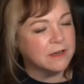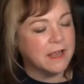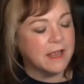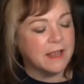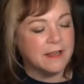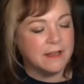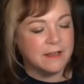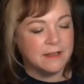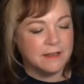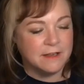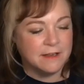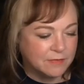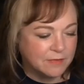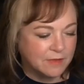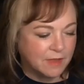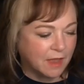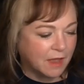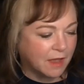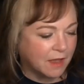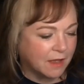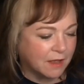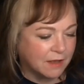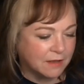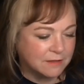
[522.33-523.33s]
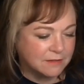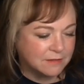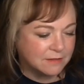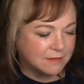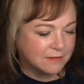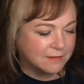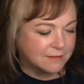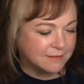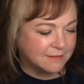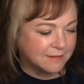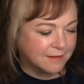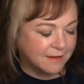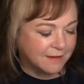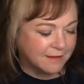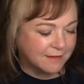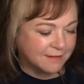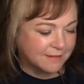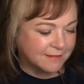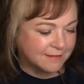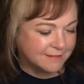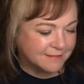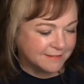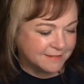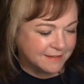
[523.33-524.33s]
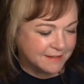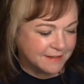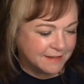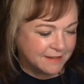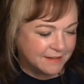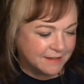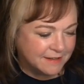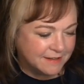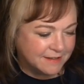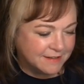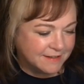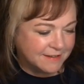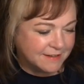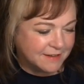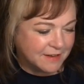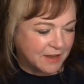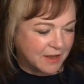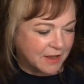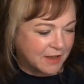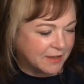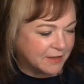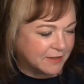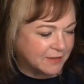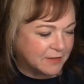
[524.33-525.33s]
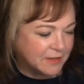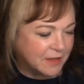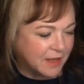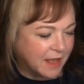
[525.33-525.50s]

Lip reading: And yeah, I